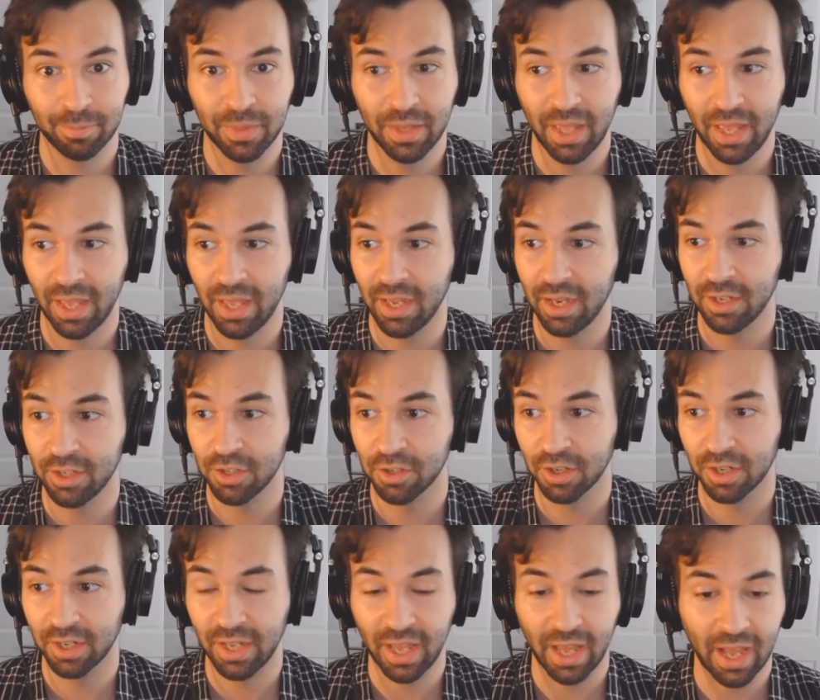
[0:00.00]
and you're
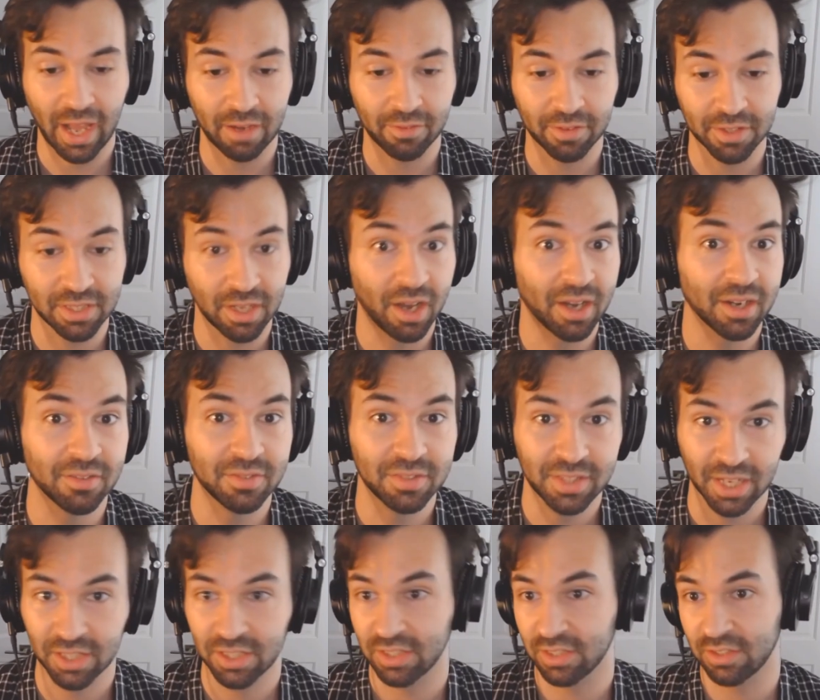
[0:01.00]
going to have a ton of
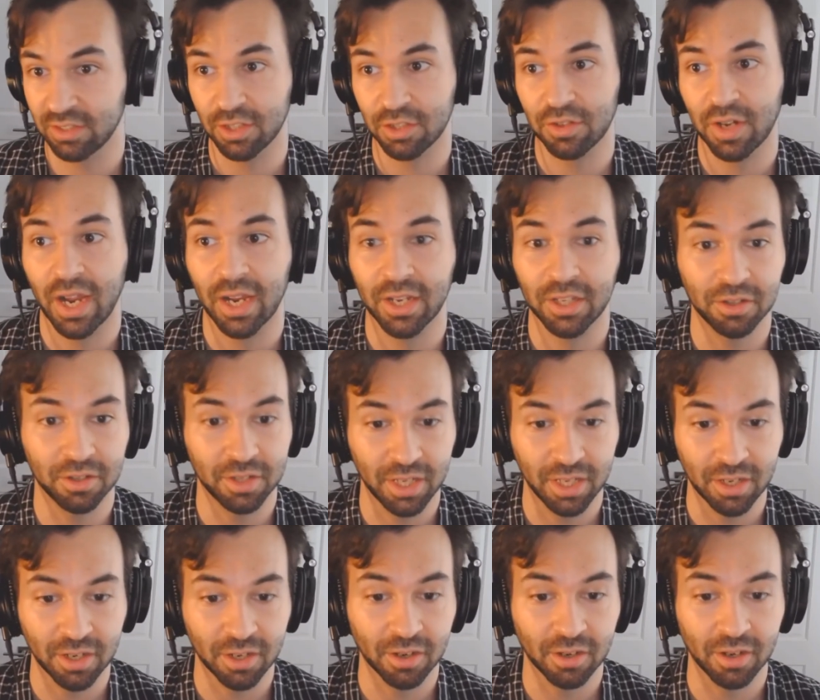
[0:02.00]
sections to track your
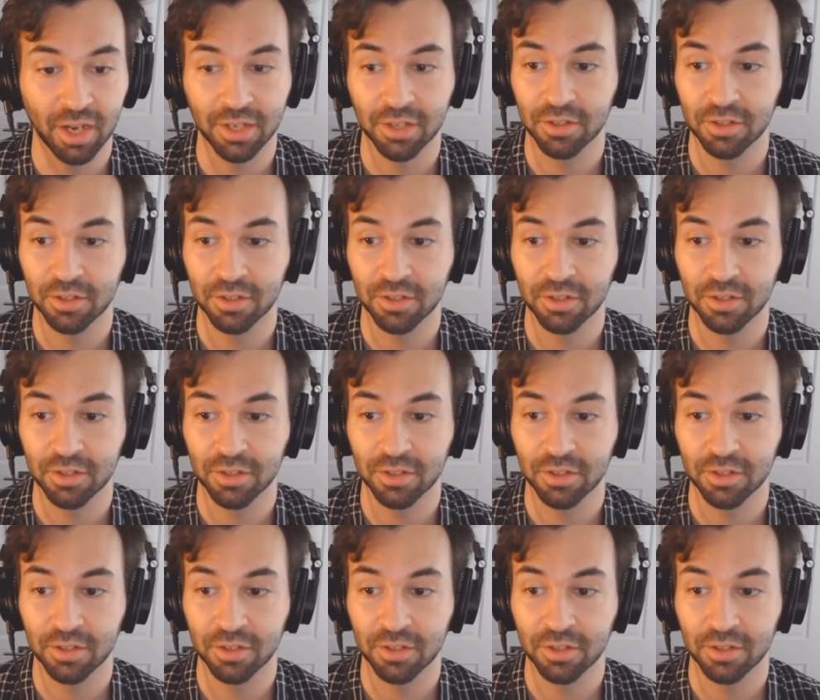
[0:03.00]
gear and your